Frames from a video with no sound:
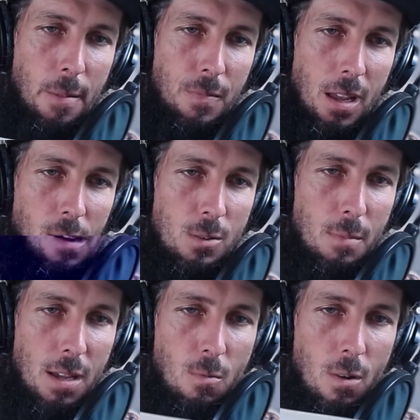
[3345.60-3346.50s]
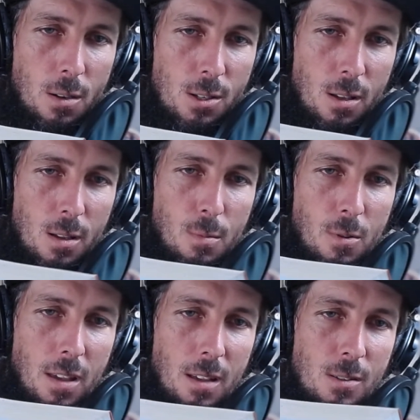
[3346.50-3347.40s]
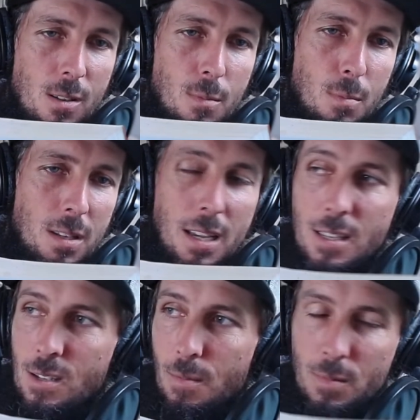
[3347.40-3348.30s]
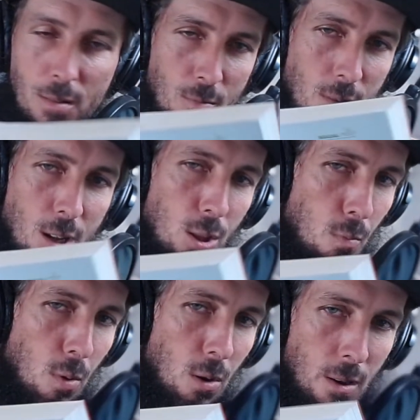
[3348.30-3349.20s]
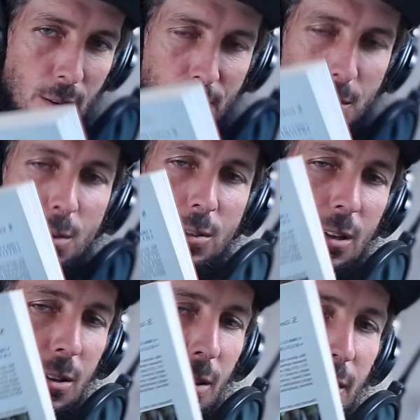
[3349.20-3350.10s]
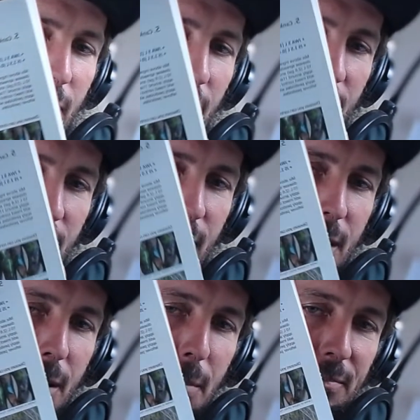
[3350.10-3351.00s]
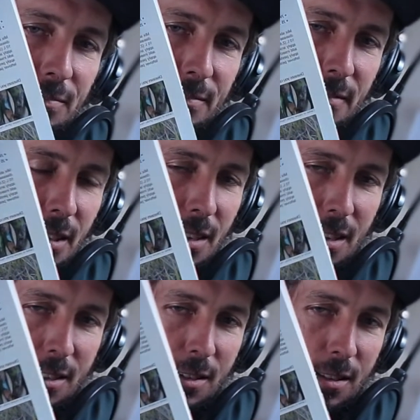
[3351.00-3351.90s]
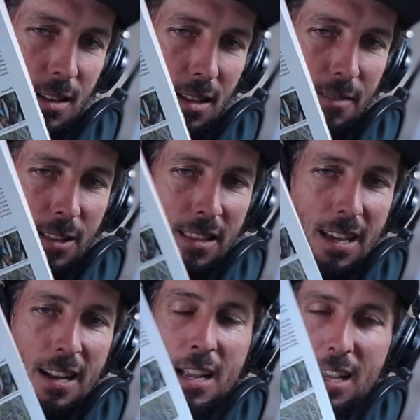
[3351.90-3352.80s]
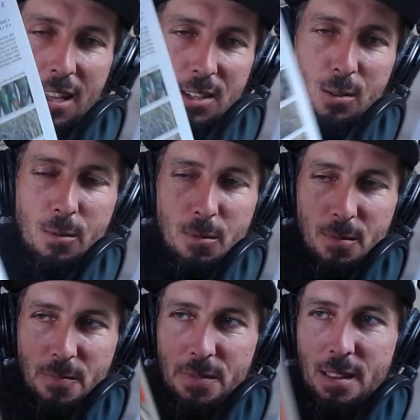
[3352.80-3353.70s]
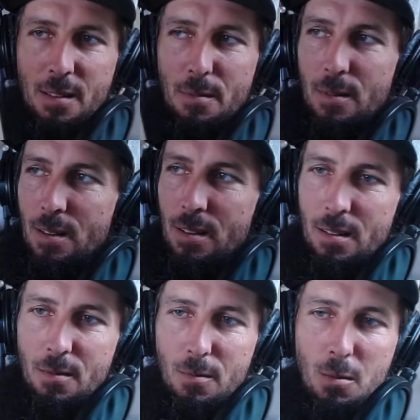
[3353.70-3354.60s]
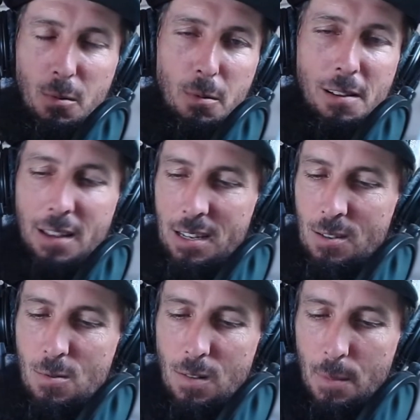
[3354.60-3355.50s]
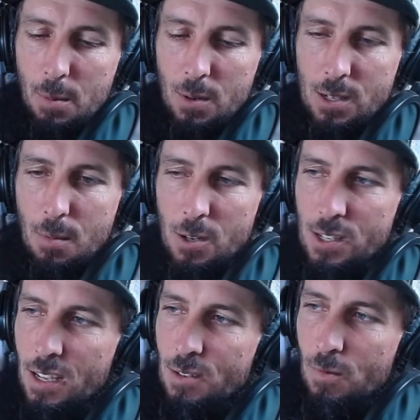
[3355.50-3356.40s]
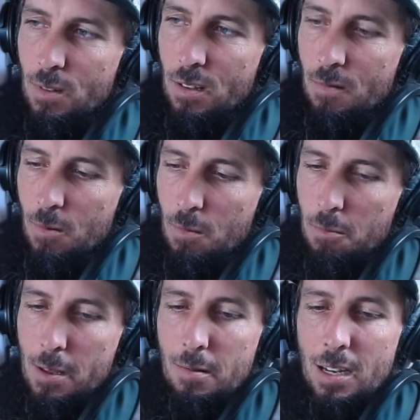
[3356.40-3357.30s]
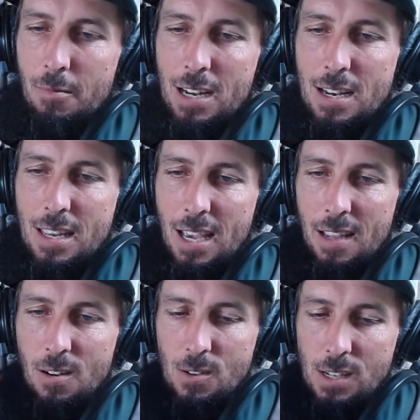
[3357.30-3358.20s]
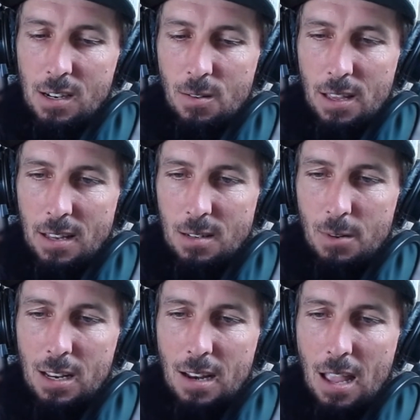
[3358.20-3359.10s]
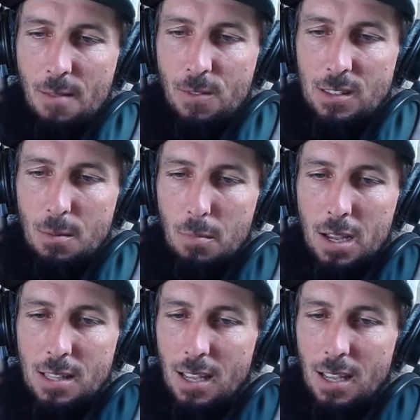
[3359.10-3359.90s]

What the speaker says: How to make water-soluble calcium and potassium. Get the book. It'll tell you. I'll leave it at that. So, what were we on? Who remembers? Number 6. We did cankers. I know that. We did aphids and mites. I